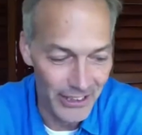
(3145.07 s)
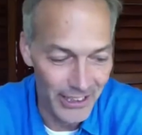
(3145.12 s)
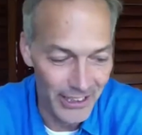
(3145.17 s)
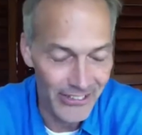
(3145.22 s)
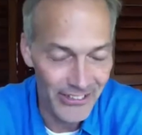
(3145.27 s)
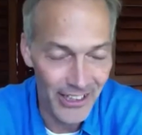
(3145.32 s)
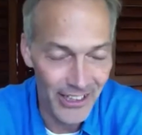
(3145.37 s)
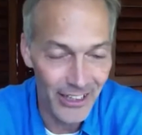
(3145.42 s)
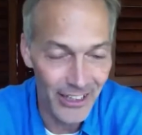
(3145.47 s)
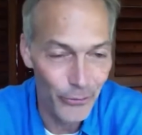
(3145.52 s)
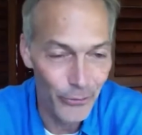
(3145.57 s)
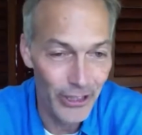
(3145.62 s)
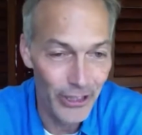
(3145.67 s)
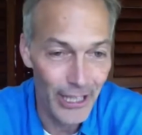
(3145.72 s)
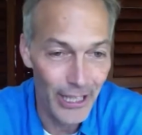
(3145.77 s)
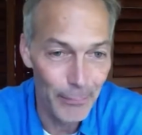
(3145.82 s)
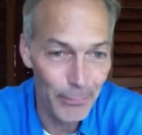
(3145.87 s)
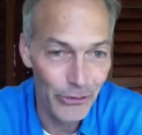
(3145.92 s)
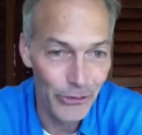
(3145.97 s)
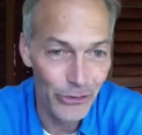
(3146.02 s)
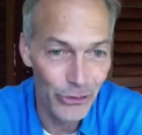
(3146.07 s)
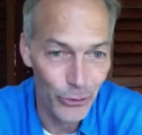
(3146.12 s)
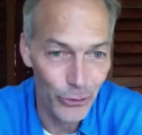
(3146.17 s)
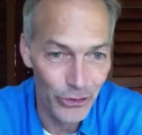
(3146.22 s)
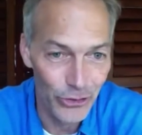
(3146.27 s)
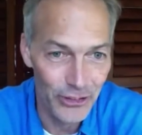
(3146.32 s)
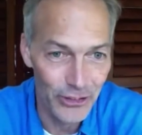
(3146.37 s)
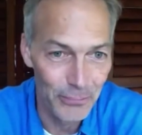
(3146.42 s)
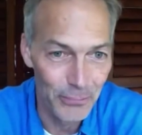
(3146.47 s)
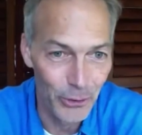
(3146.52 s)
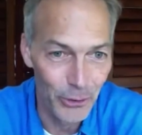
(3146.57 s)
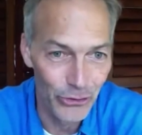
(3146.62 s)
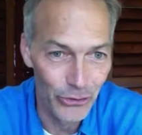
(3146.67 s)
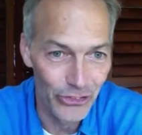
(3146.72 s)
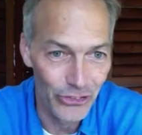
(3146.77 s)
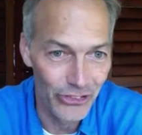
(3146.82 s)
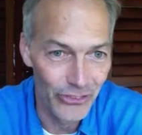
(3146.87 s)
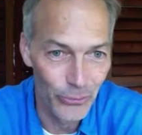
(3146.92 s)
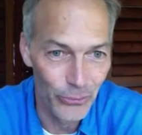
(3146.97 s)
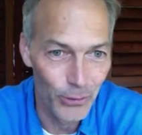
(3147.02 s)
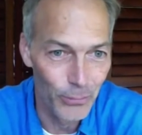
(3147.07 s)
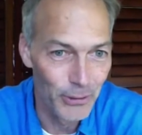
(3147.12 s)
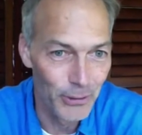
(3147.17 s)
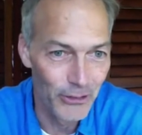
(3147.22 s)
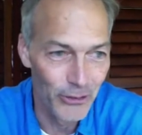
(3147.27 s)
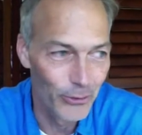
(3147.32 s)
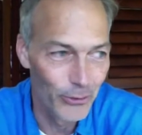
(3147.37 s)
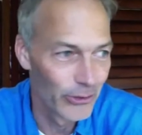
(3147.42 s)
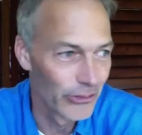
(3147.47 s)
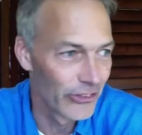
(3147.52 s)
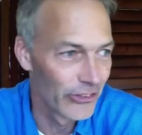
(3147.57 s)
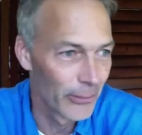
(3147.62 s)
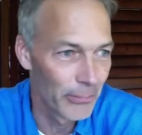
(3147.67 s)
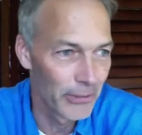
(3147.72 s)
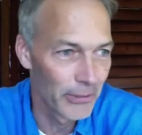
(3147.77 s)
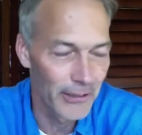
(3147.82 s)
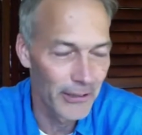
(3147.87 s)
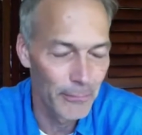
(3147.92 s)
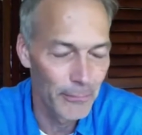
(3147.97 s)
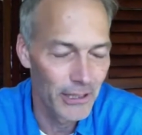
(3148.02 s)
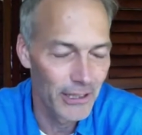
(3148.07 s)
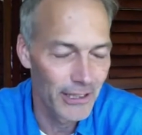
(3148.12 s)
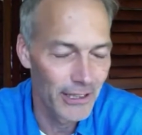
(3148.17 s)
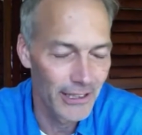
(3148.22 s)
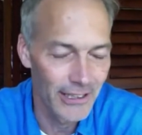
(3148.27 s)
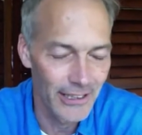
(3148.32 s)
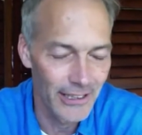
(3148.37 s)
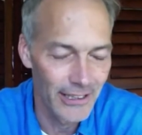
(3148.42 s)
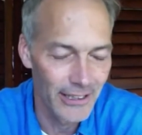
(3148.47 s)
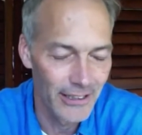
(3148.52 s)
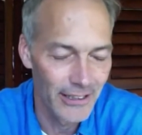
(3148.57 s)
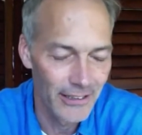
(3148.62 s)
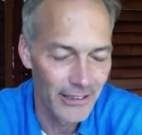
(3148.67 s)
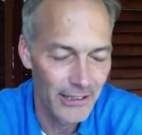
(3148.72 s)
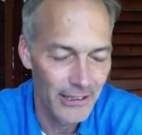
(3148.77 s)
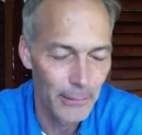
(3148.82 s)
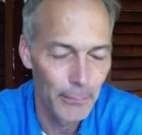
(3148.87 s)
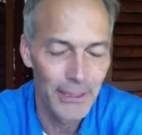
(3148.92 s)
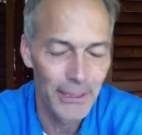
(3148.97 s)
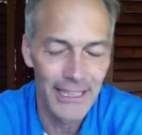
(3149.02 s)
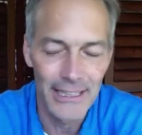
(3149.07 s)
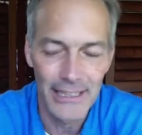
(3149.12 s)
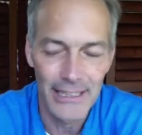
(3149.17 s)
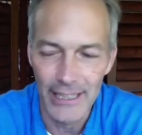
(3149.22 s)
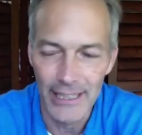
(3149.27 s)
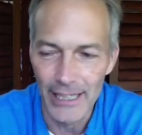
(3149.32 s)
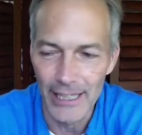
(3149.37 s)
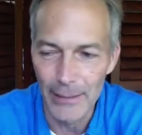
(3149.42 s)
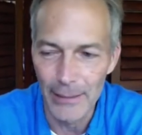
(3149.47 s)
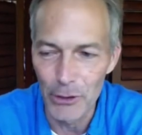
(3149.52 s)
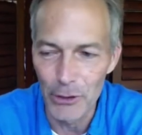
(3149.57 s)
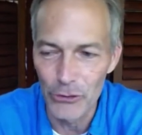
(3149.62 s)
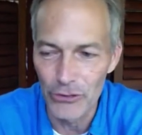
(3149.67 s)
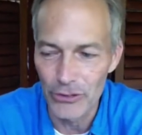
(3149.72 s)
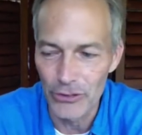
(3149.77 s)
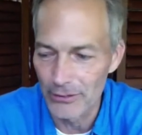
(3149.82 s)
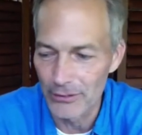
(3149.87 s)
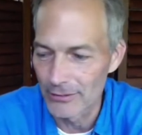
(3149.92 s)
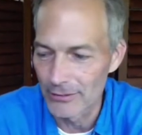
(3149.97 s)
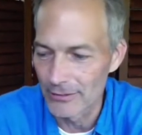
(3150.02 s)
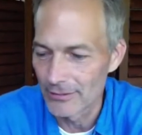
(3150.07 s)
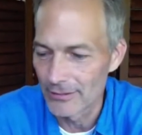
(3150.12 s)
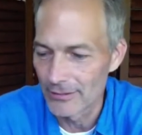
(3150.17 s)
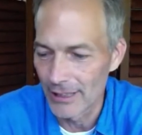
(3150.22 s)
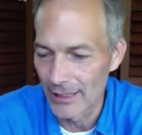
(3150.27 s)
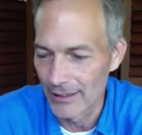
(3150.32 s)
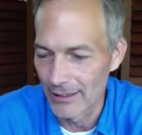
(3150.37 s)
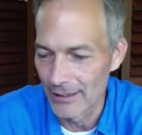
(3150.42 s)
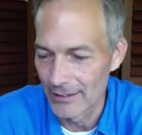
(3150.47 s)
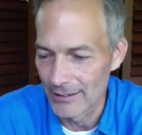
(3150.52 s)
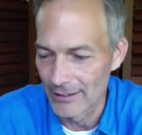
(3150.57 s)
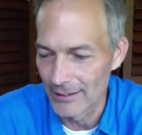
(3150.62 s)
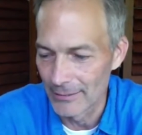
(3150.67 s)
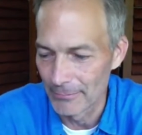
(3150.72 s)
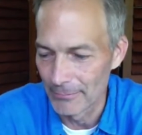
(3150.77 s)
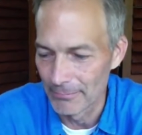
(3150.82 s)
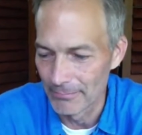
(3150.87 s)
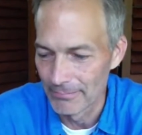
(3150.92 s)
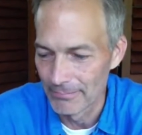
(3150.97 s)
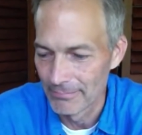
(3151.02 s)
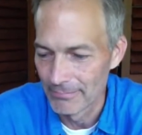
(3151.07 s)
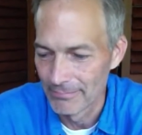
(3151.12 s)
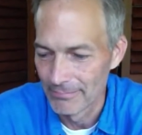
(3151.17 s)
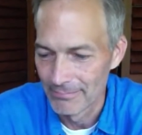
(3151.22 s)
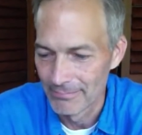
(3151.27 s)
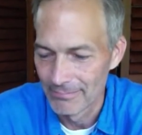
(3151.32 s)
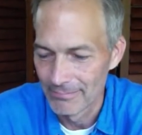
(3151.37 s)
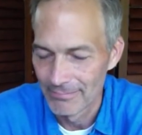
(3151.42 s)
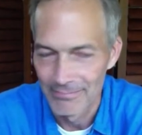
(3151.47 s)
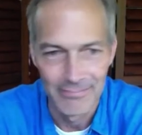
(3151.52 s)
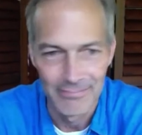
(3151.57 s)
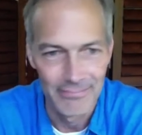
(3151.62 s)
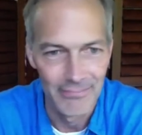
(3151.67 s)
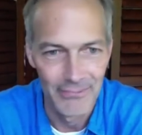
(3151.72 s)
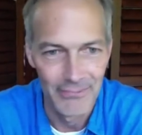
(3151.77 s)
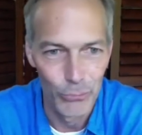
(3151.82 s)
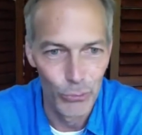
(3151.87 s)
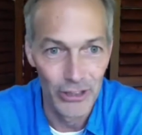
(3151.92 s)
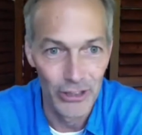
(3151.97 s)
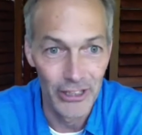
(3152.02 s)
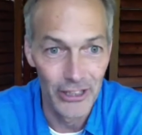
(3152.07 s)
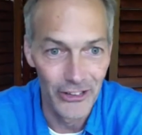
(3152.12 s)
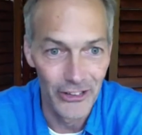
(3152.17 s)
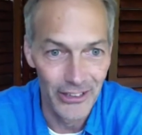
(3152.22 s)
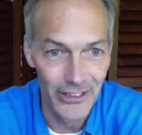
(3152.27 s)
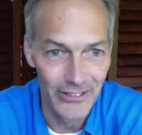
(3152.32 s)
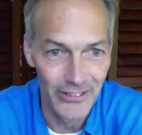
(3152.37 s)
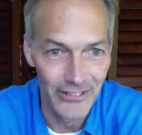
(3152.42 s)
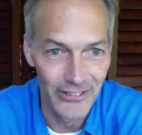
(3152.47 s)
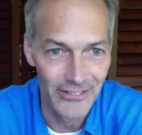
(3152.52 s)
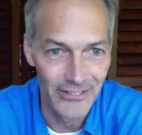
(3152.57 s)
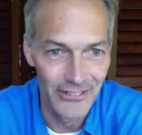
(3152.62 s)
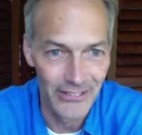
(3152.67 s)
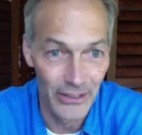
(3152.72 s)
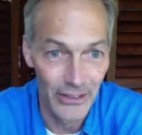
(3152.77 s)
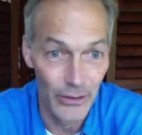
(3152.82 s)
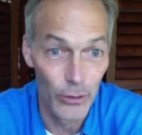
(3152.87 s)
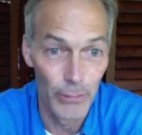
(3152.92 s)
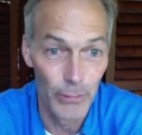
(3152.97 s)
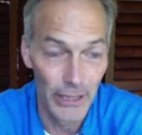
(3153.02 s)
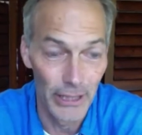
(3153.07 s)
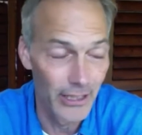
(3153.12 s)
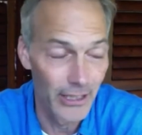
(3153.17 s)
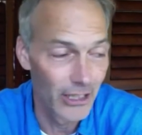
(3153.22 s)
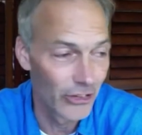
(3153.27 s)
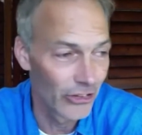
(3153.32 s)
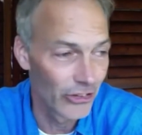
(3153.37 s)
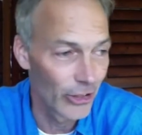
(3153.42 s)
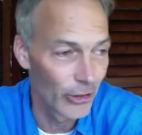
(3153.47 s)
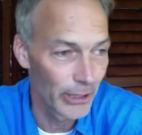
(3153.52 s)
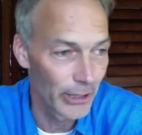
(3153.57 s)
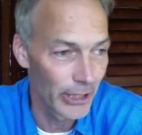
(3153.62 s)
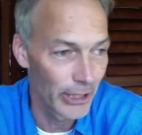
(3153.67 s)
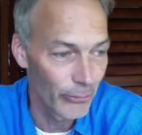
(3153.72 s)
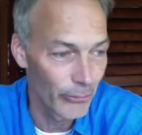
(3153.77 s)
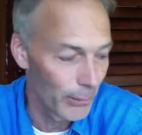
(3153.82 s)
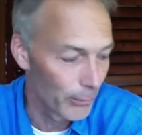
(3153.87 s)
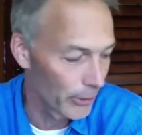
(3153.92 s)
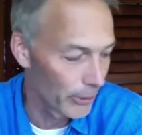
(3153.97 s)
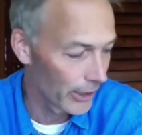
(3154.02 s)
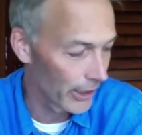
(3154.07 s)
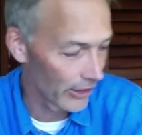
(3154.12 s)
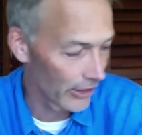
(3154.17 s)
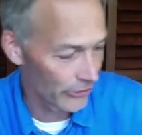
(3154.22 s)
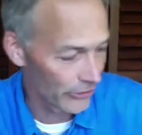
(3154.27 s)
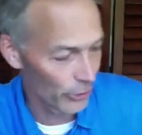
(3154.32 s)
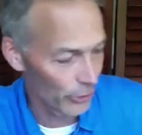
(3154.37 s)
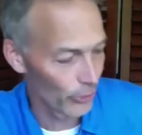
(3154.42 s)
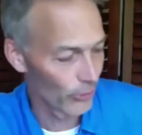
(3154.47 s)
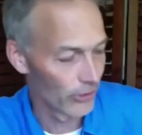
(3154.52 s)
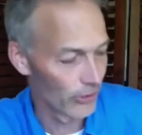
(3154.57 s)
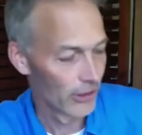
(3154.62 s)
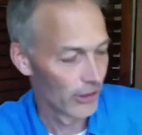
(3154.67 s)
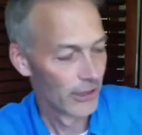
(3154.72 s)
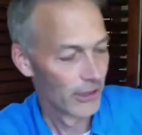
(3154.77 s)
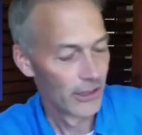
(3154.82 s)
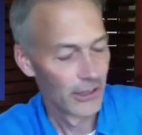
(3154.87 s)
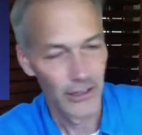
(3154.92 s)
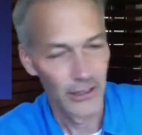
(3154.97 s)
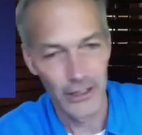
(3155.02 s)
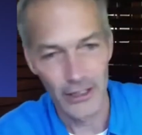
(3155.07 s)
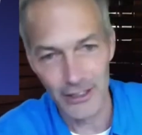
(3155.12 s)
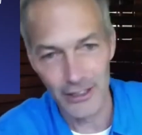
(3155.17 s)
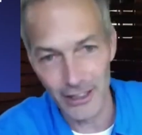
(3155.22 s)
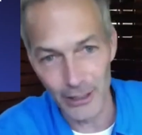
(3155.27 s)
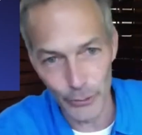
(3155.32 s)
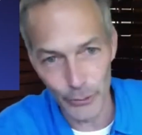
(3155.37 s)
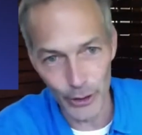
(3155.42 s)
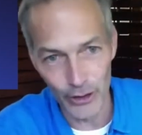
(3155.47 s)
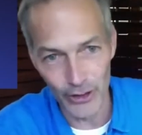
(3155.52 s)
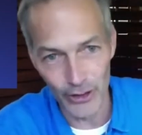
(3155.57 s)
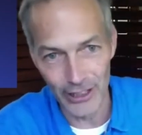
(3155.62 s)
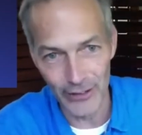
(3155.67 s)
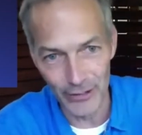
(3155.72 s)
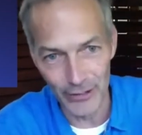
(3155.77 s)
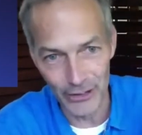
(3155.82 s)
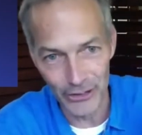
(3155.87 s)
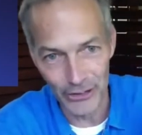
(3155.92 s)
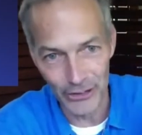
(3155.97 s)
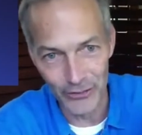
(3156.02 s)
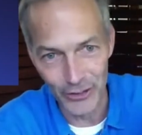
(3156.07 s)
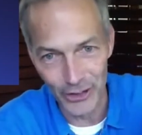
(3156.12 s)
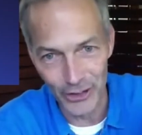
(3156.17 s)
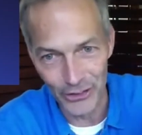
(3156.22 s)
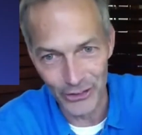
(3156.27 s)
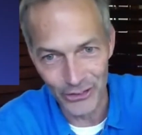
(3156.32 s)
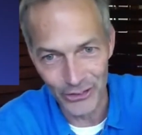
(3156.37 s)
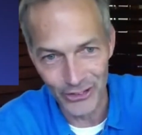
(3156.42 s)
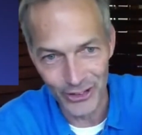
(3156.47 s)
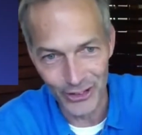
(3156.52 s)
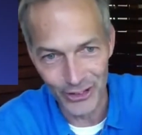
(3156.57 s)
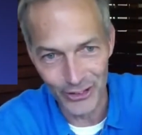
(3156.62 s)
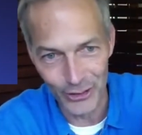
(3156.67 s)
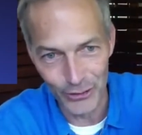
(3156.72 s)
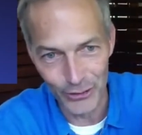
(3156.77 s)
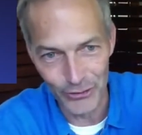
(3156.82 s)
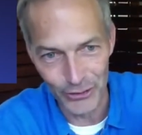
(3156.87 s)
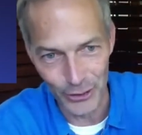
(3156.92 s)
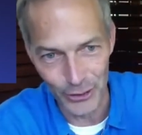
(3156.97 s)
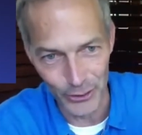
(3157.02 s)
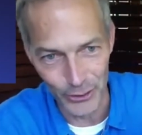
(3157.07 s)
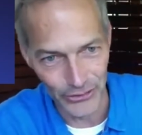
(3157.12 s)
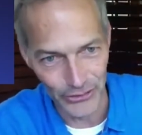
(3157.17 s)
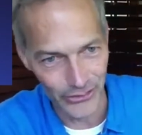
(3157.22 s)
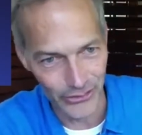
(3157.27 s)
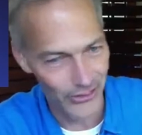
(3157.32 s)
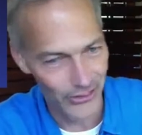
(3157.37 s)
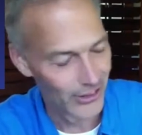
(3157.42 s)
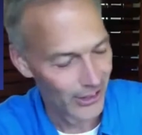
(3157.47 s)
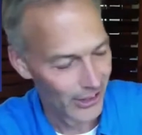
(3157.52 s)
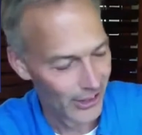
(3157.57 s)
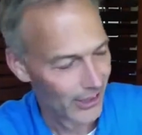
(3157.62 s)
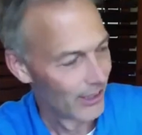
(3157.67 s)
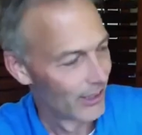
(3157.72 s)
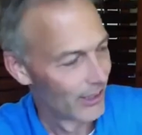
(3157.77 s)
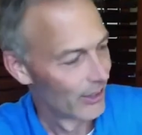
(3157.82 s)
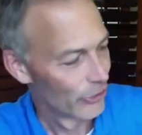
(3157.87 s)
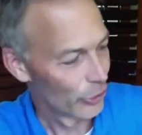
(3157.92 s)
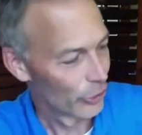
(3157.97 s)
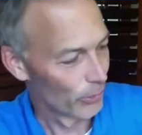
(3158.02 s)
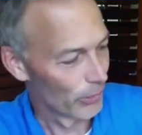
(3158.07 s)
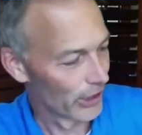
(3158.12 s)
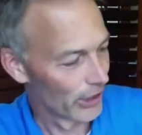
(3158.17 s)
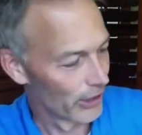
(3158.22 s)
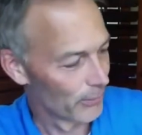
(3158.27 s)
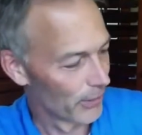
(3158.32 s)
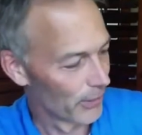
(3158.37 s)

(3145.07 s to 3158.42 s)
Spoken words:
That's kind of what happens to us composers. We'll be doing something completely amusical, and then we'll hear it. Oh my gosh, how am I going to remember that? So luckily we all have these devices, our little phones. Yeah.